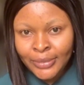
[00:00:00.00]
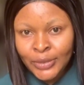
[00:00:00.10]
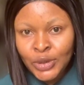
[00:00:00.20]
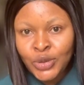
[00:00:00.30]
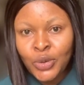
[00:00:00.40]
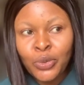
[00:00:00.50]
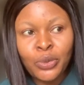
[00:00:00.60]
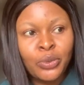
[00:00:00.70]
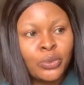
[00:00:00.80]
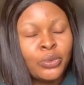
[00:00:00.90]
So,
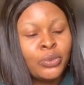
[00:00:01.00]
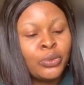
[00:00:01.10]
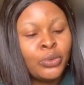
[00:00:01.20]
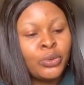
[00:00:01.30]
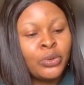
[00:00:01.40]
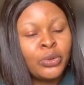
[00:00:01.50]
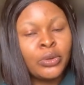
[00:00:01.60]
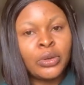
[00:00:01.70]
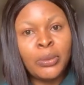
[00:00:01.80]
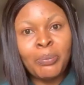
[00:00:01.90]

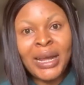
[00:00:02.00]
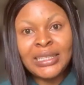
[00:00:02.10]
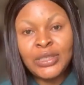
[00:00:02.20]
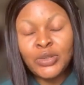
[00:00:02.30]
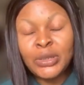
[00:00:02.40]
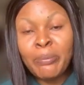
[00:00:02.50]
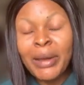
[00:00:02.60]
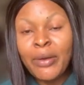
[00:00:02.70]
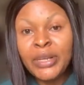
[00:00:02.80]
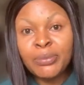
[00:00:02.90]
parties to the
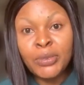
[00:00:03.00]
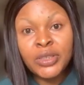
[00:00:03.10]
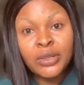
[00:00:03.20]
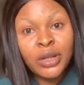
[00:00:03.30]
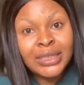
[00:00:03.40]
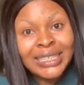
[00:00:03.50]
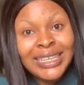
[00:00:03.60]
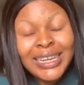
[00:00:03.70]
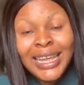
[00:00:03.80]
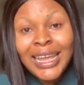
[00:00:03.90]
marriage must not
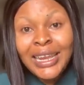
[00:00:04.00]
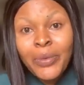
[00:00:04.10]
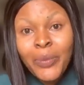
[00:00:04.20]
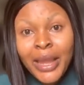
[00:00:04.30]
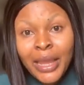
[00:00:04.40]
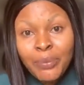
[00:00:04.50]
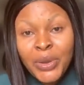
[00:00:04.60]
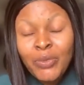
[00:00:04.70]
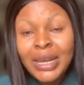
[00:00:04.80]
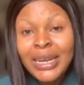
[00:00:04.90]
in any way be
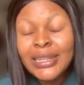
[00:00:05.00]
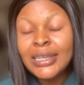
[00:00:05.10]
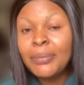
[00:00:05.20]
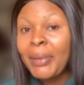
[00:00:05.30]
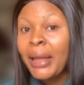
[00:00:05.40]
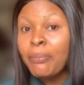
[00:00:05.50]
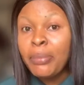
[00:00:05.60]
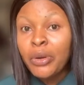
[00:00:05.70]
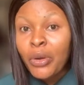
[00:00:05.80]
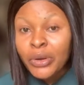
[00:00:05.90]
related by
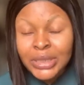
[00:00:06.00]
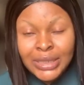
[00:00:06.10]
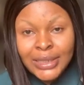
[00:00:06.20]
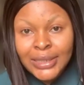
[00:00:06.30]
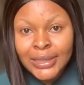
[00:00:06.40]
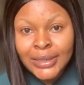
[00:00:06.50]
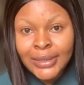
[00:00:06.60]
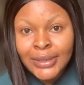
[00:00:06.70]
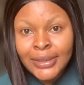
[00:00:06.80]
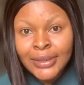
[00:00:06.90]
blood.
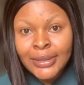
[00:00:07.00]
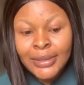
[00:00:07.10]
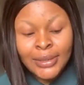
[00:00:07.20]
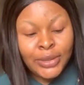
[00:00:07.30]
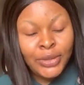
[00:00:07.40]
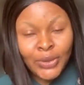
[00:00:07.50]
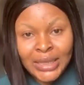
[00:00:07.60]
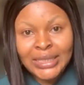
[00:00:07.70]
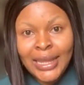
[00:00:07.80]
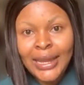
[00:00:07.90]
You
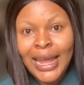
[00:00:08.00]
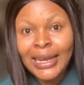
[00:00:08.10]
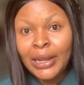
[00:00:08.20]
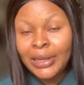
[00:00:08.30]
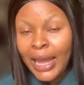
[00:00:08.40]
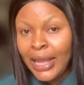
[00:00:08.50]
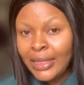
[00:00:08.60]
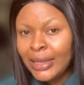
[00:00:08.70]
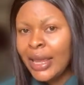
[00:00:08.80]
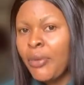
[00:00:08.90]
understand? I
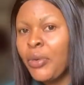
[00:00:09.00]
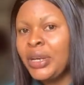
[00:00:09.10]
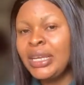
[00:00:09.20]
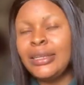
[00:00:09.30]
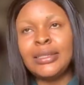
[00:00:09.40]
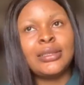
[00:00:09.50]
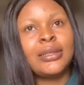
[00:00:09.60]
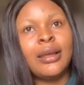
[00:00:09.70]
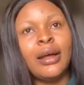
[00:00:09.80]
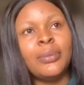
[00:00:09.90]
think that one is
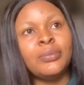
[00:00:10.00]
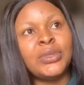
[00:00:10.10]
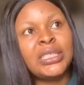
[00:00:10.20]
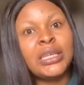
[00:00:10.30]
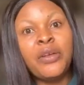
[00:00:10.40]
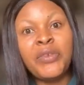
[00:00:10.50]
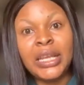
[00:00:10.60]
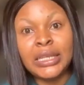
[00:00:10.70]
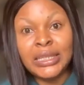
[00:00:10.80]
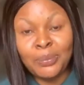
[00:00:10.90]

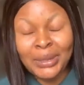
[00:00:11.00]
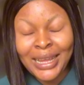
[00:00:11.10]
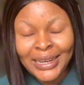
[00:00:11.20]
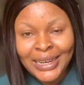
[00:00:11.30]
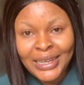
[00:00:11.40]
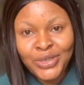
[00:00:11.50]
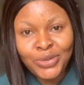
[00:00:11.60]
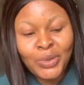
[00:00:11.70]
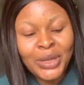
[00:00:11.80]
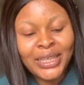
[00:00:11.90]

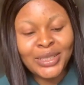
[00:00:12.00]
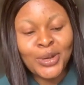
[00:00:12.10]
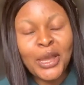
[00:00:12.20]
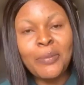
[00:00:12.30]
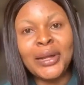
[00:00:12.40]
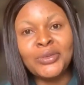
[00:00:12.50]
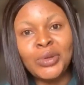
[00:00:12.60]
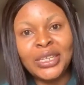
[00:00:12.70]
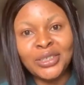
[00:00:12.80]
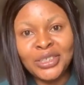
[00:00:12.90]
self-explanatory. When they're talking about
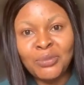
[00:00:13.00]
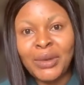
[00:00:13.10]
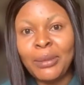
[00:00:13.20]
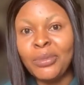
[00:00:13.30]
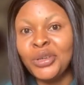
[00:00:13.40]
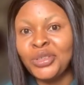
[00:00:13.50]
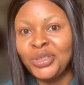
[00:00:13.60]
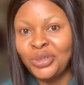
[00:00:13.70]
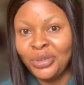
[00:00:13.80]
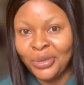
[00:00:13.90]
relationship by blood, you
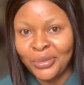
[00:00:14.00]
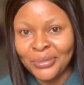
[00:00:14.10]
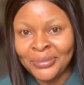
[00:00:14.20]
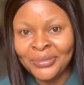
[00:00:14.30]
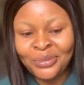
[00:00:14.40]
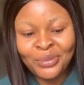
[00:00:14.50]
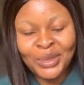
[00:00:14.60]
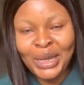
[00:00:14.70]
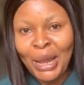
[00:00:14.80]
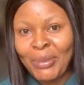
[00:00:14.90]
should know.
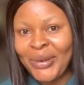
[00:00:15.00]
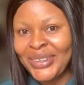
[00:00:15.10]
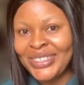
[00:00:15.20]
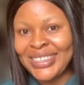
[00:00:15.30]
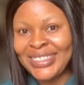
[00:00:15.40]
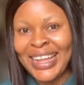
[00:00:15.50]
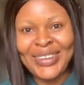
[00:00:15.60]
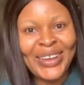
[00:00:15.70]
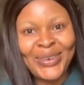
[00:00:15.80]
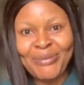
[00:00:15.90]
You can't marry your sister. You
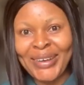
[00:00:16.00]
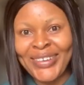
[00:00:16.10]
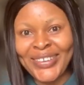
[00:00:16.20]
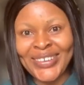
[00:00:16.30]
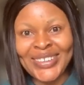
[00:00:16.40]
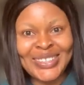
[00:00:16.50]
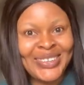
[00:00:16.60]
cannot marry your cousin.